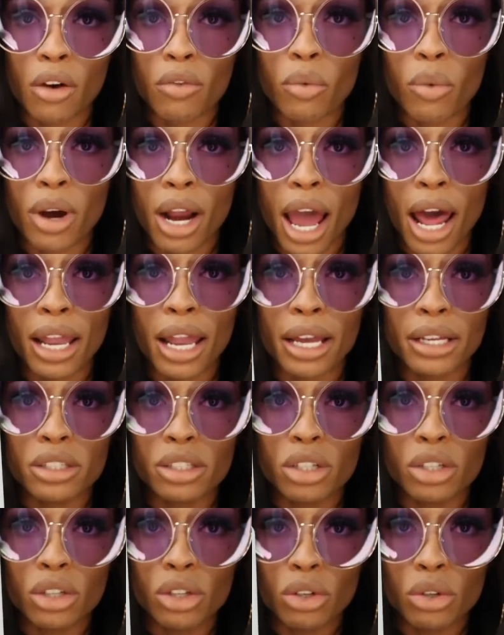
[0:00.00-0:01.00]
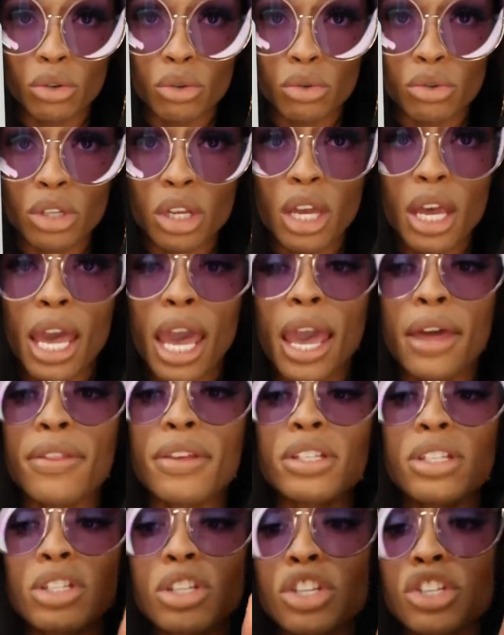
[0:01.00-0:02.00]
of what I like to use. And
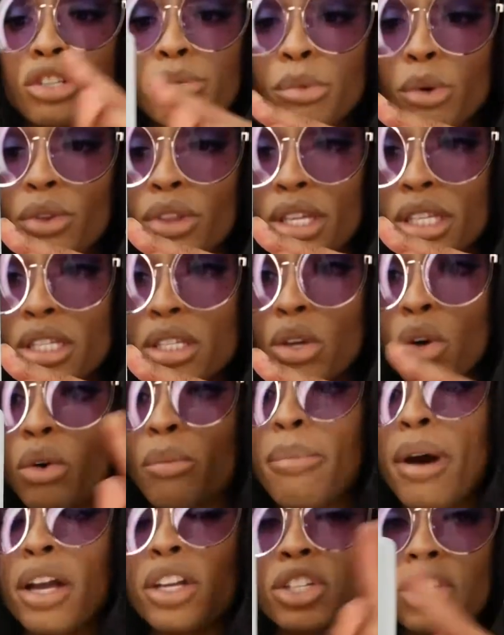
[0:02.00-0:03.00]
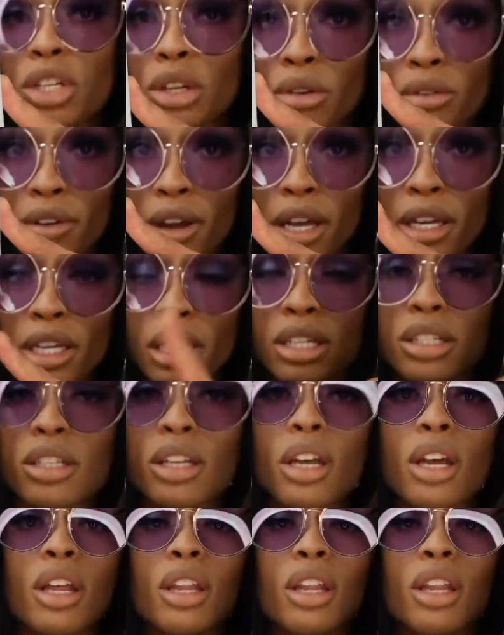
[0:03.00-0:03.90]
this is the Smooth as Silk by Giovanni's.